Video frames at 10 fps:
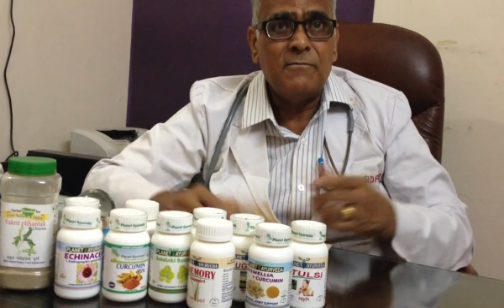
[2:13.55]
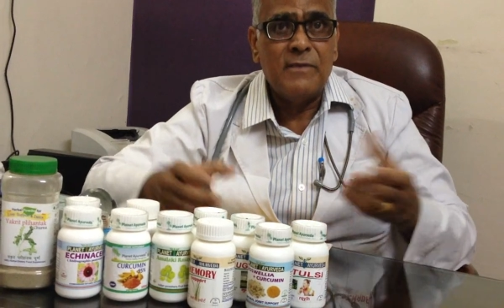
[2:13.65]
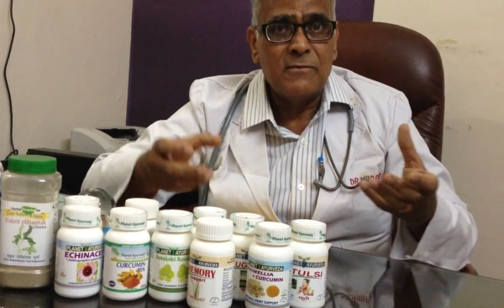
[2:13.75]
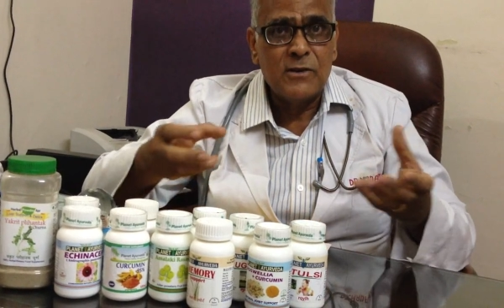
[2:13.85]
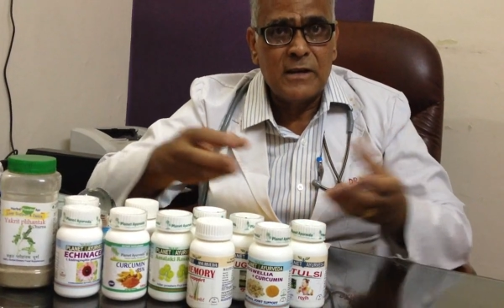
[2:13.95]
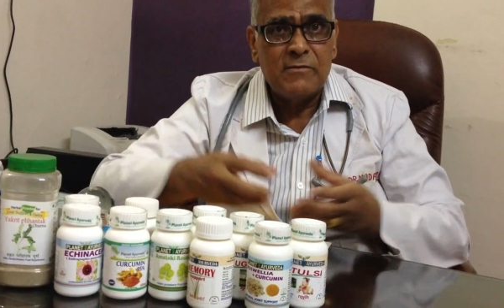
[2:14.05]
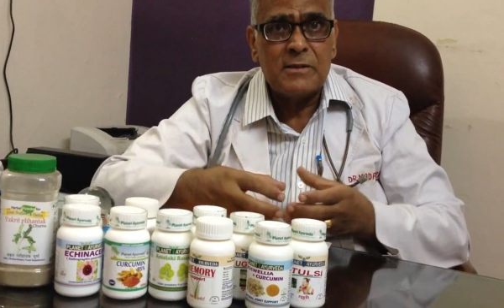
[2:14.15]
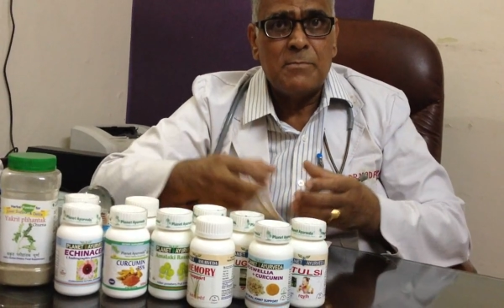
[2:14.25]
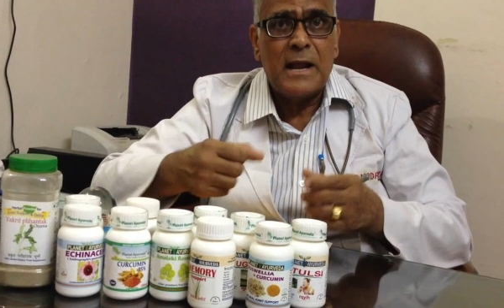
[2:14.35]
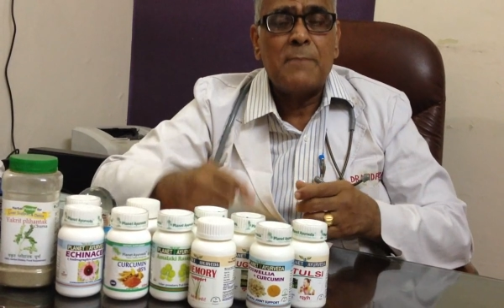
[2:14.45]
Then we
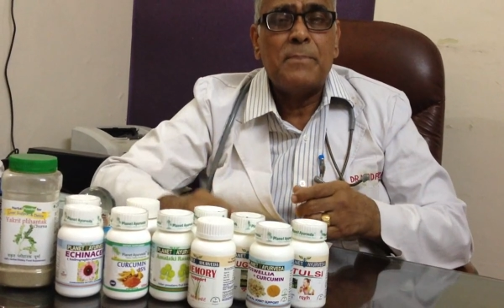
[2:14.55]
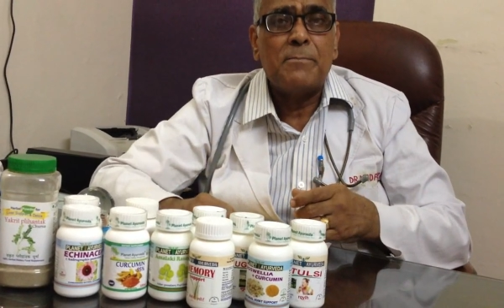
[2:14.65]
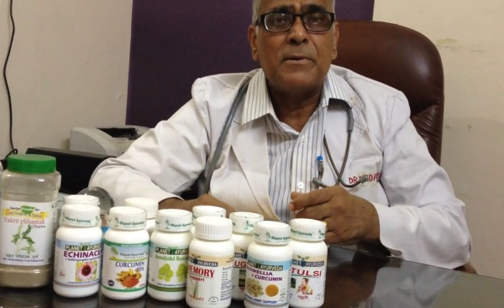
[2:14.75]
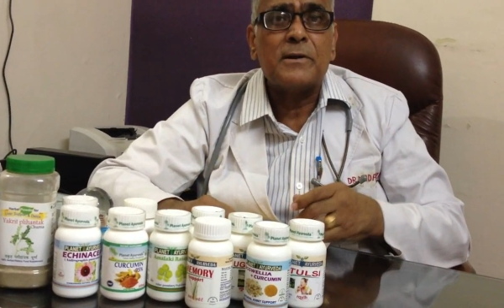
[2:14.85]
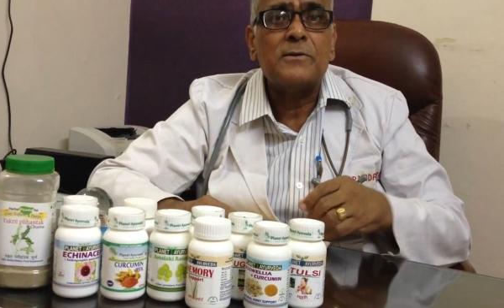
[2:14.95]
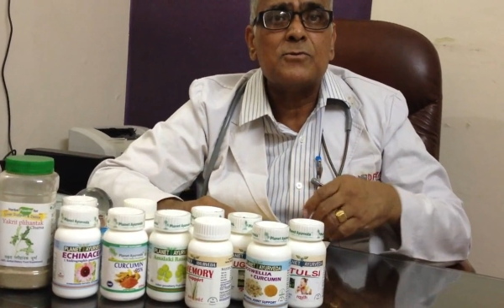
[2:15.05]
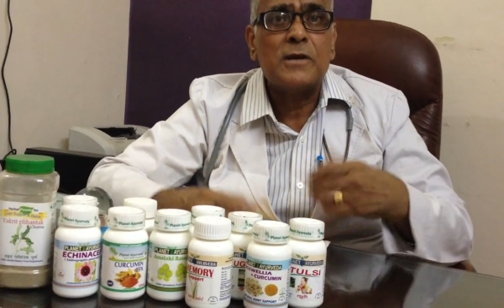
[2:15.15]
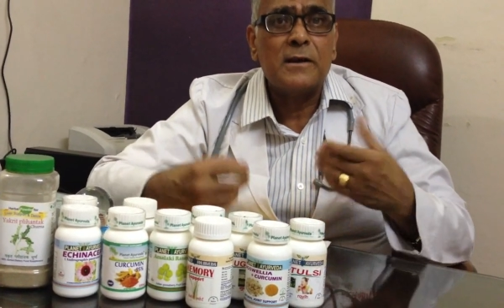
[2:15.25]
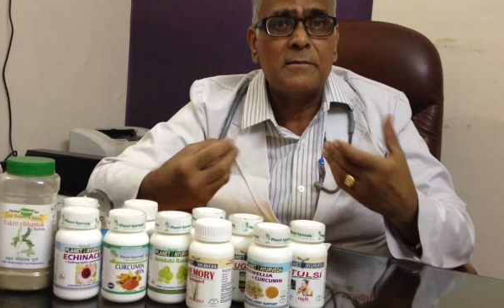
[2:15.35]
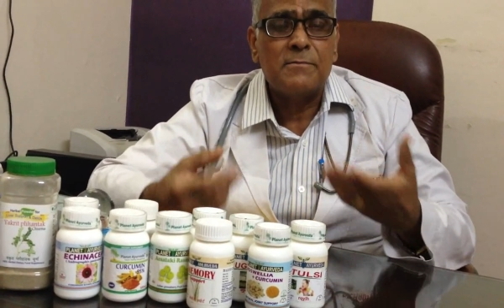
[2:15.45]
give it black pepper.
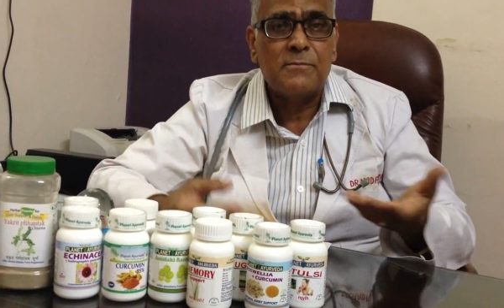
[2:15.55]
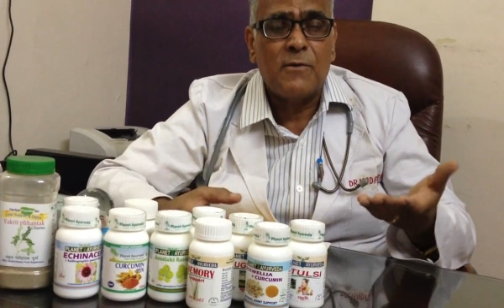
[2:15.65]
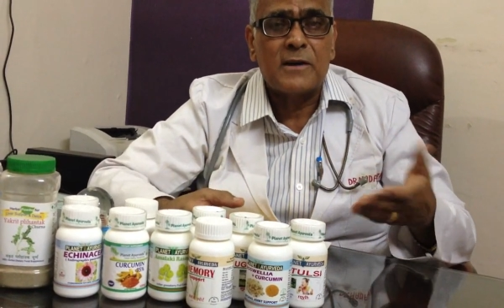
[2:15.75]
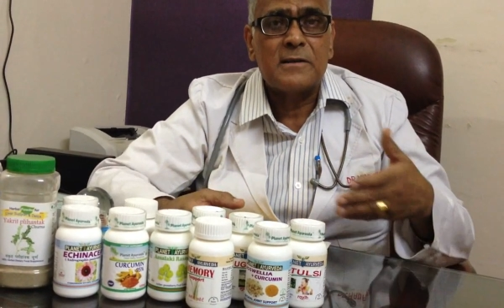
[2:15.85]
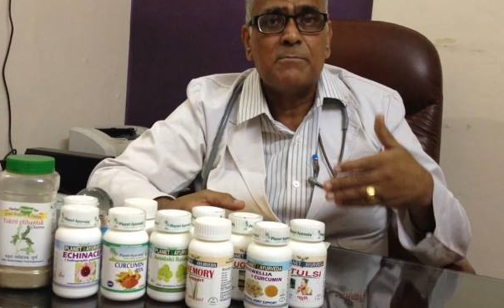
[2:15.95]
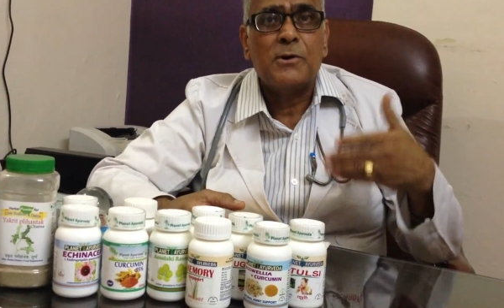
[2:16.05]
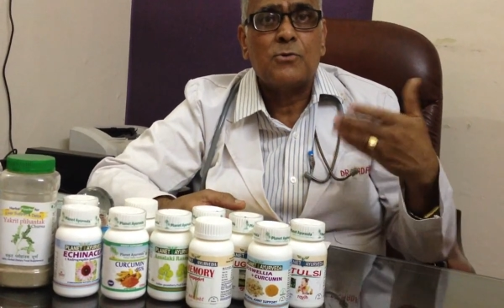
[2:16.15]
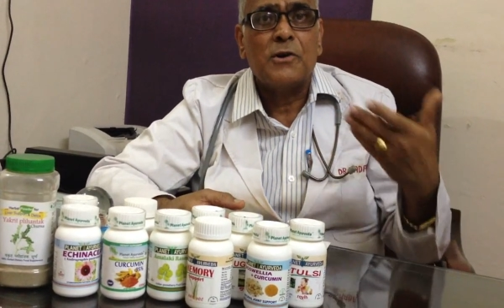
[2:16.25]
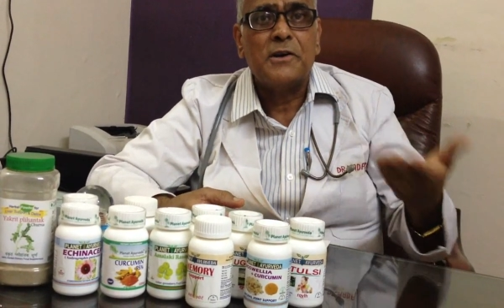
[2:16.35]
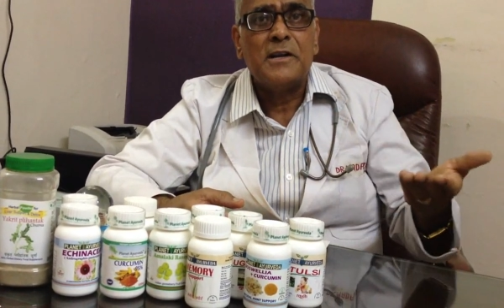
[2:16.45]
Say, for
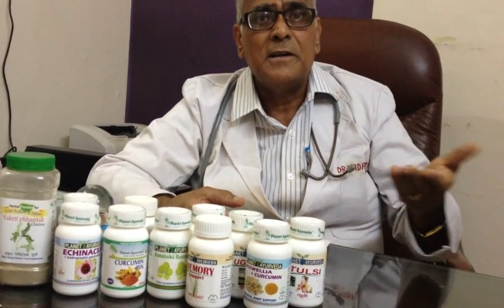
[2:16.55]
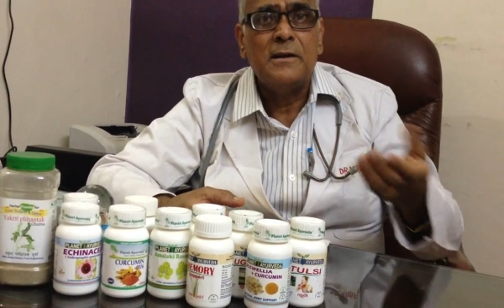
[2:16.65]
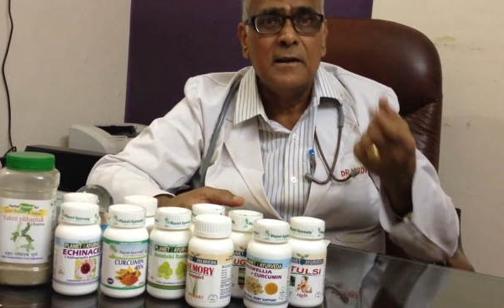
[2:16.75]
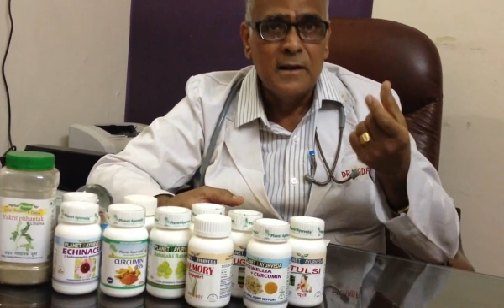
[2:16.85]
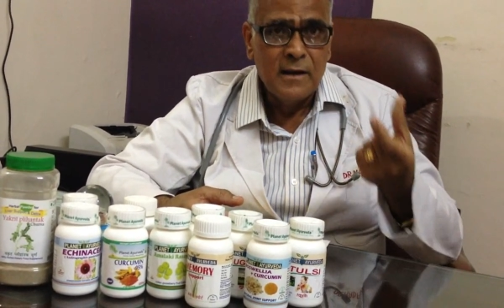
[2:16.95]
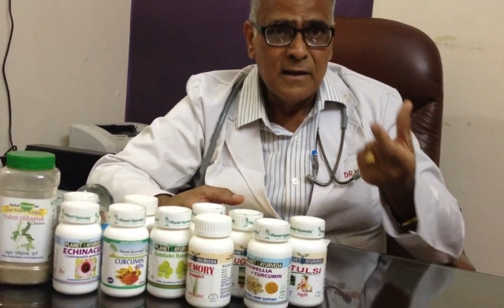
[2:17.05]
example, 20